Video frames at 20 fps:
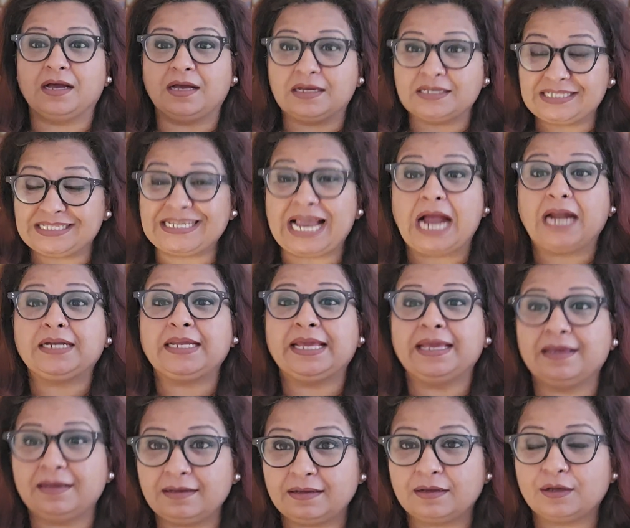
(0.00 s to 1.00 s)

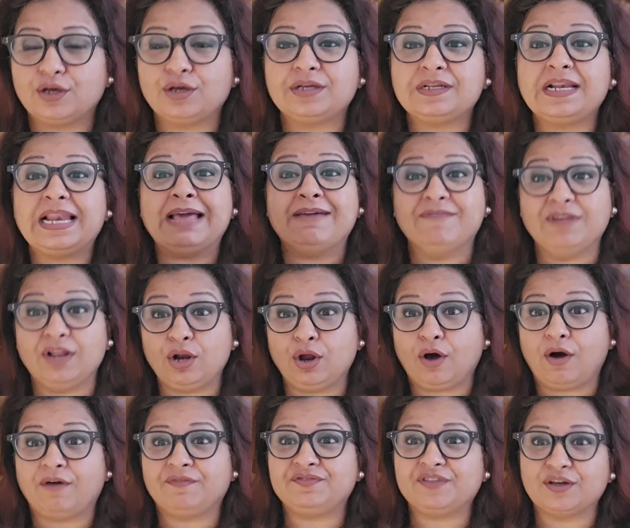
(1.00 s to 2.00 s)
starting level
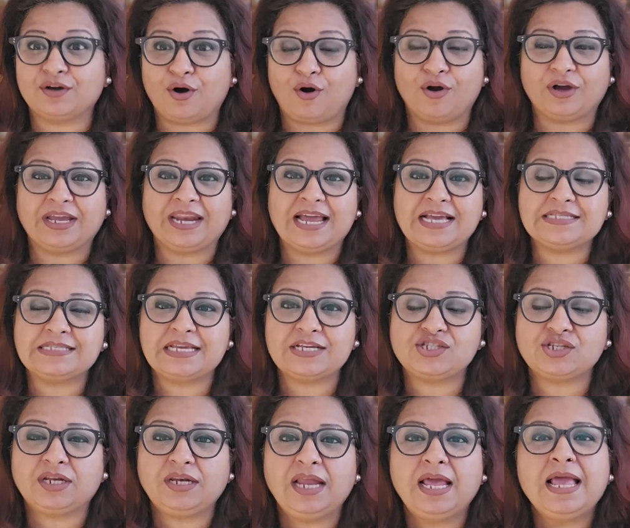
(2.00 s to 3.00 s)
of the
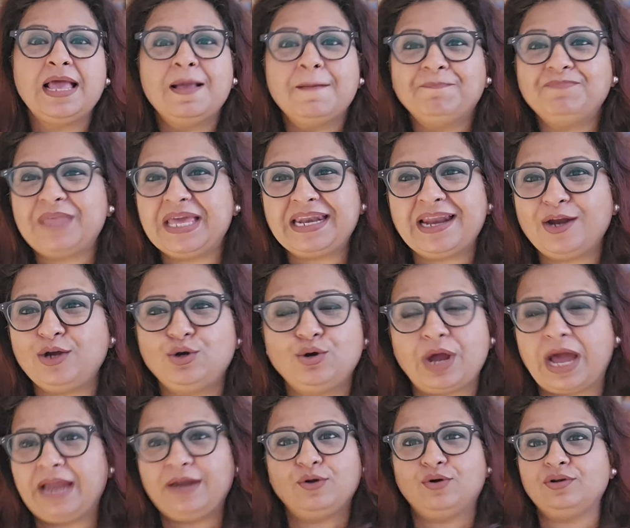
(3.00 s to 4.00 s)
organization, then
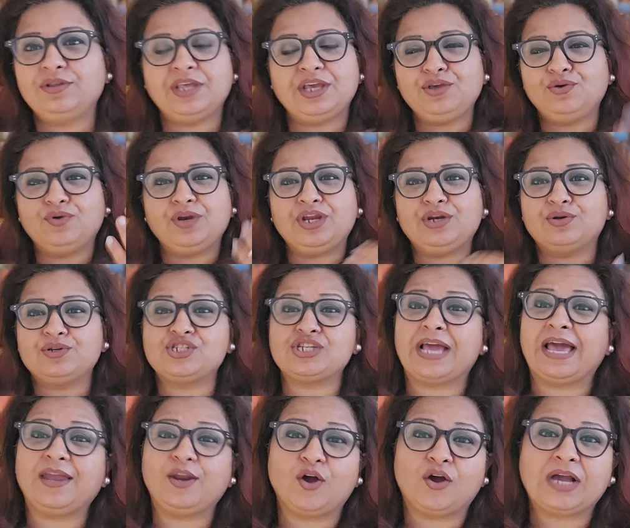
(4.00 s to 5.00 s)
I don't think you need to
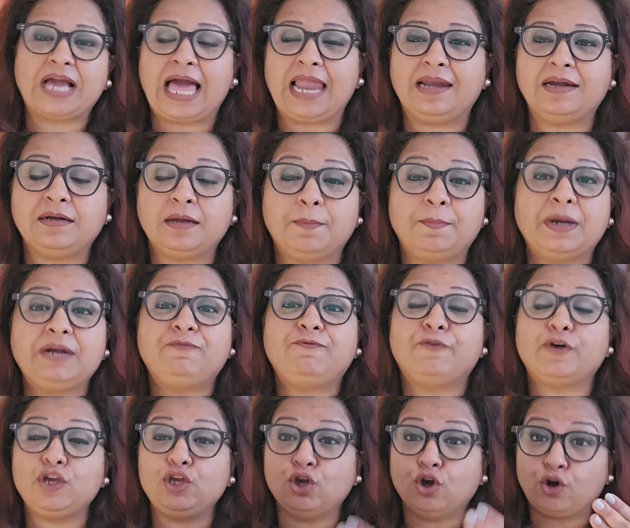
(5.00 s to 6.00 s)
share your calendar. But
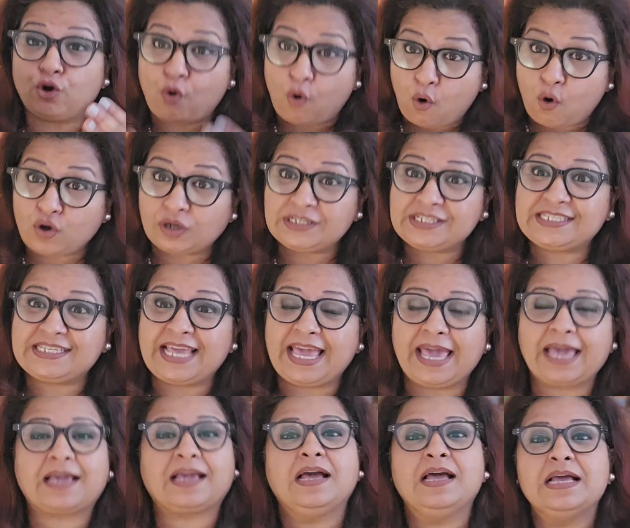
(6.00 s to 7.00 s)
for your own
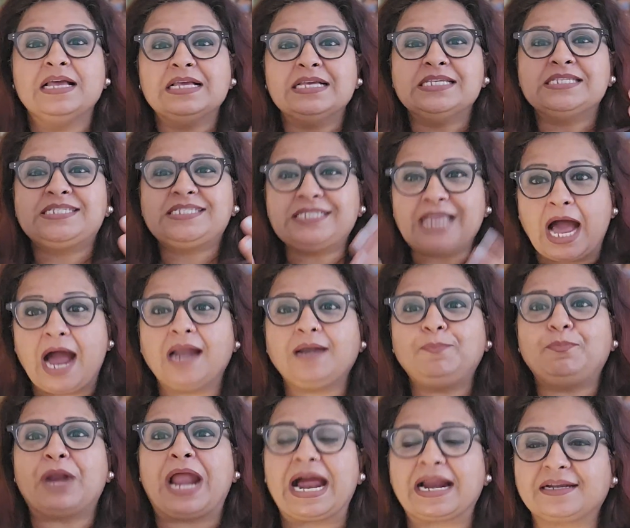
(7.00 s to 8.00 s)
sake,
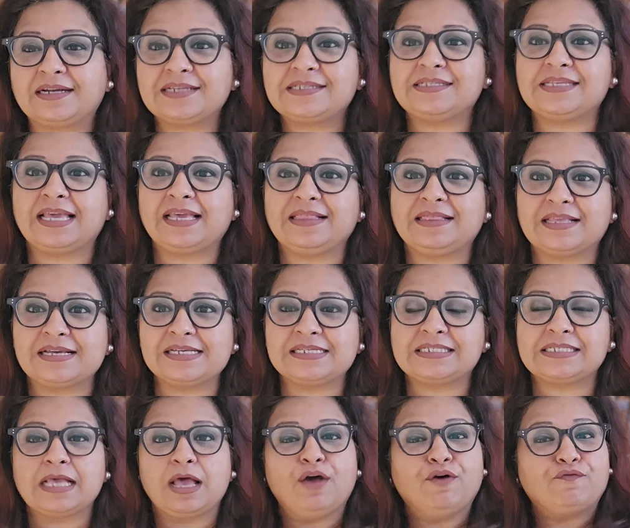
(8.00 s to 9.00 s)
start practicing
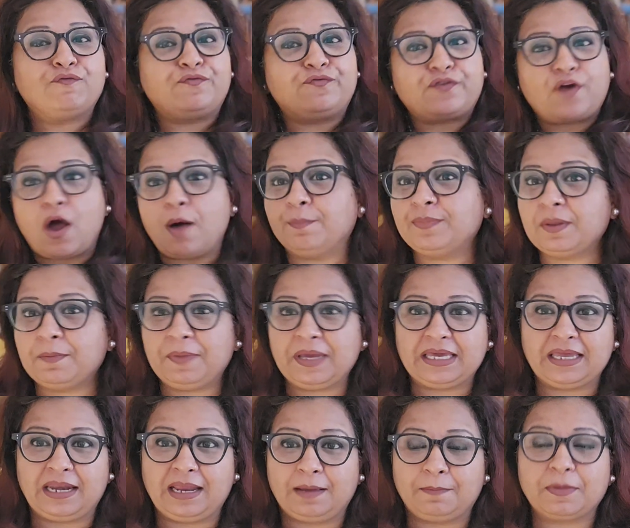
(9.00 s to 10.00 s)
this from the
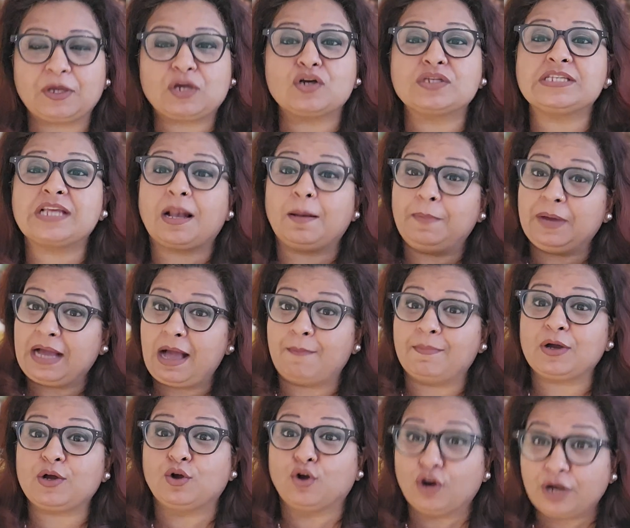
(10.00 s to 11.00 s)
beginning, because it will become
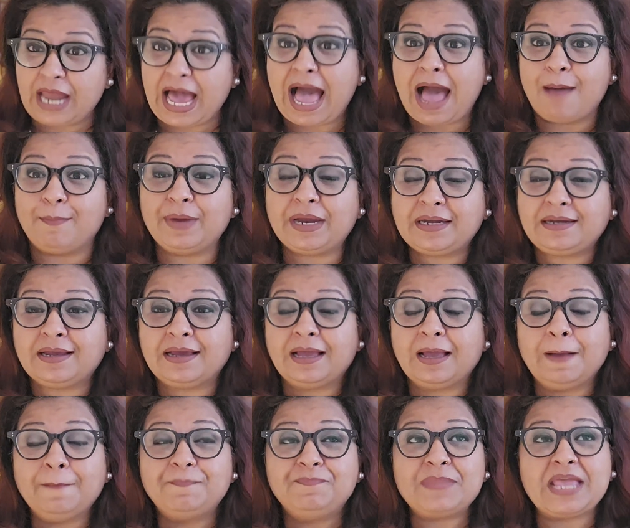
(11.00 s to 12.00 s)
a good habit.
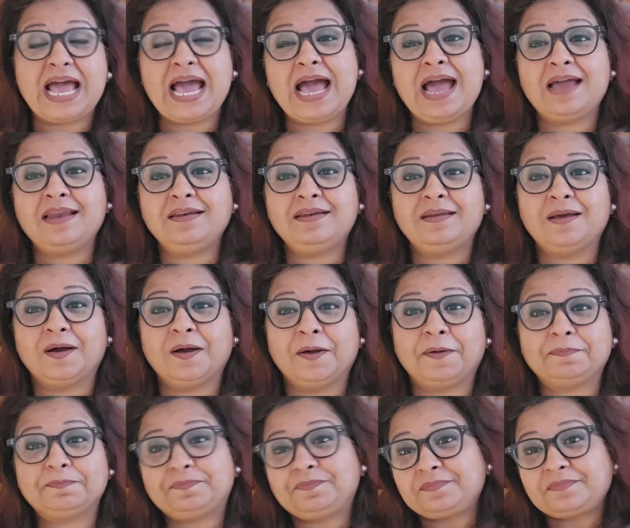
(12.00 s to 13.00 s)
And